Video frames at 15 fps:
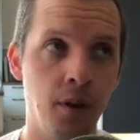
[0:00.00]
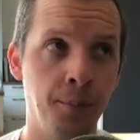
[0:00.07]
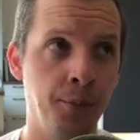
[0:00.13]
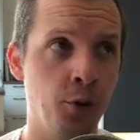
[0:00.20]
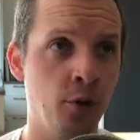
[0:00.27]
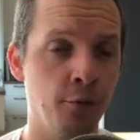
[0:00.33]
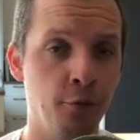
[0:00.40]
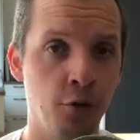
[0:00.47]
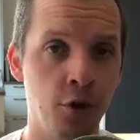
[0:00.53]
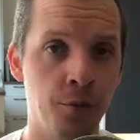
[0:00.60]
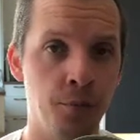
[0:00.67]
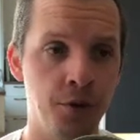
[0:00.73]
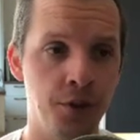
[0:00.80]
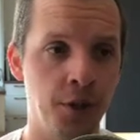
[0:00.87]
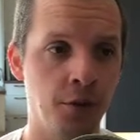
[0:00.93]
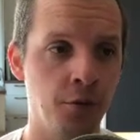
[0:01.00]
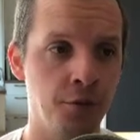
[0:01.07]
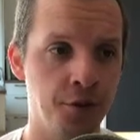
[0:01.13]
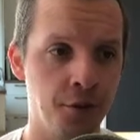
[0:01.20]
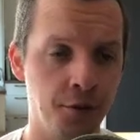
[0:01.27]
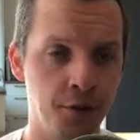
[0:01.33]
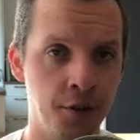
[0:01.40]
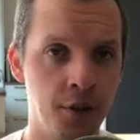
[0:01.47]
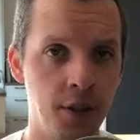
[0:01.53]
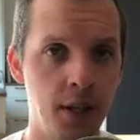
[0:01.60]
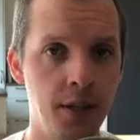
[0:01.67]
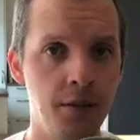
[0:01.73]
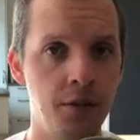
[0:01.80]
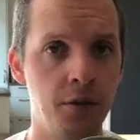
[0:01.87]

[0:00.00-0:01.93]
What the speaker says: I'm doing 40% consultancy.